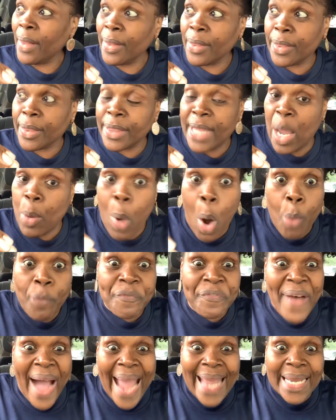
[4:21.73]
They won't
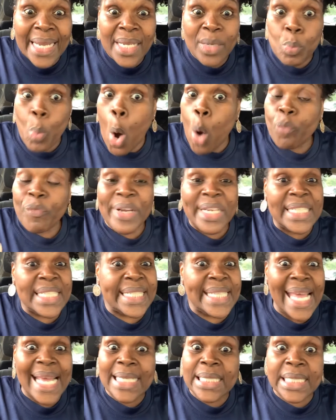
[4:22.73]
fighting, won't
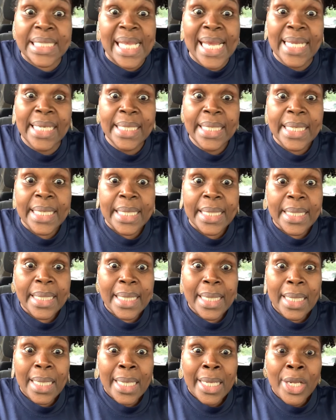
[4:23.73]
resisting,
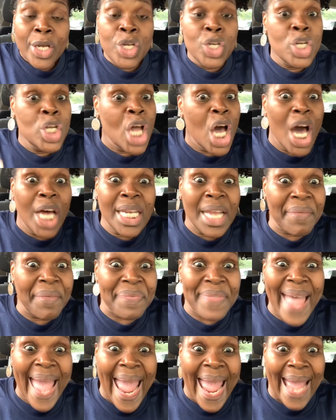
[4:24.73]
none of
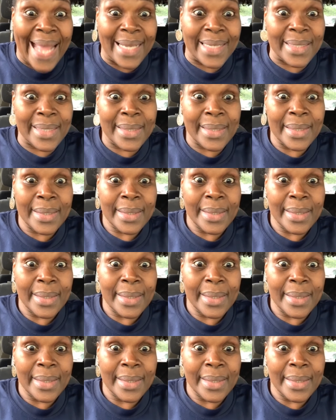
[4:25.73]
that.